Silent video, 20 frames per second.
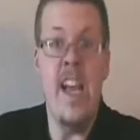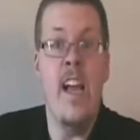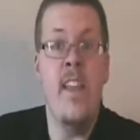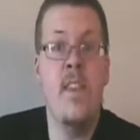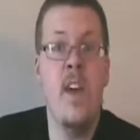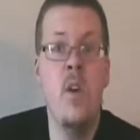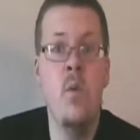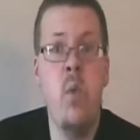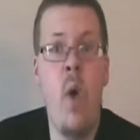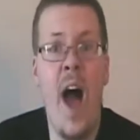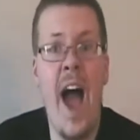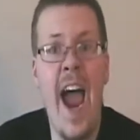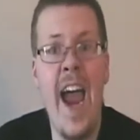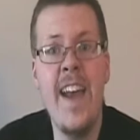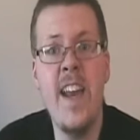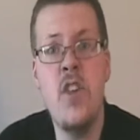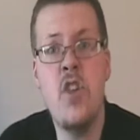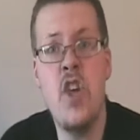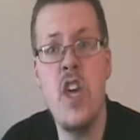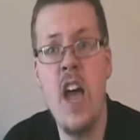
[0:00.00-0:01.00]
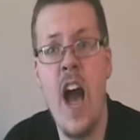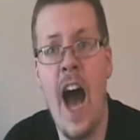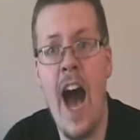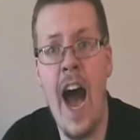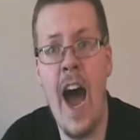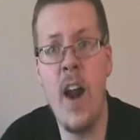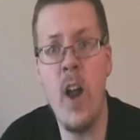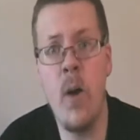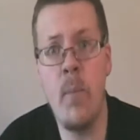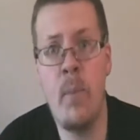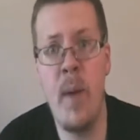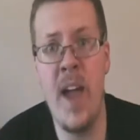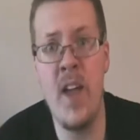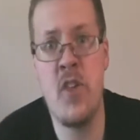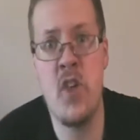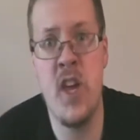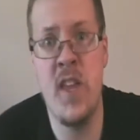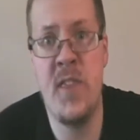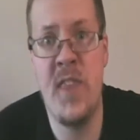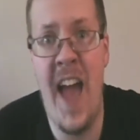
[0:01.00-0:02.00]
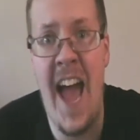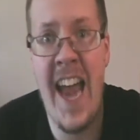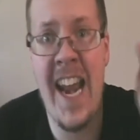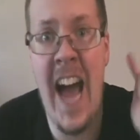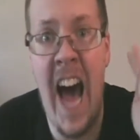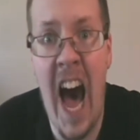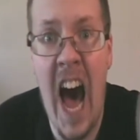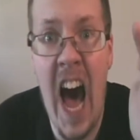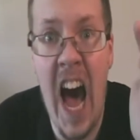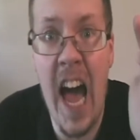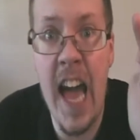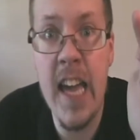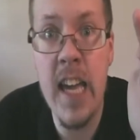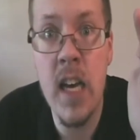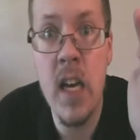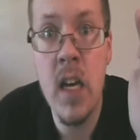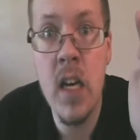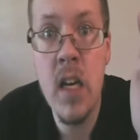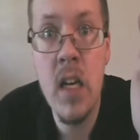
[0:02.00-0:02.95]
Then why did she auto-pitch it that high?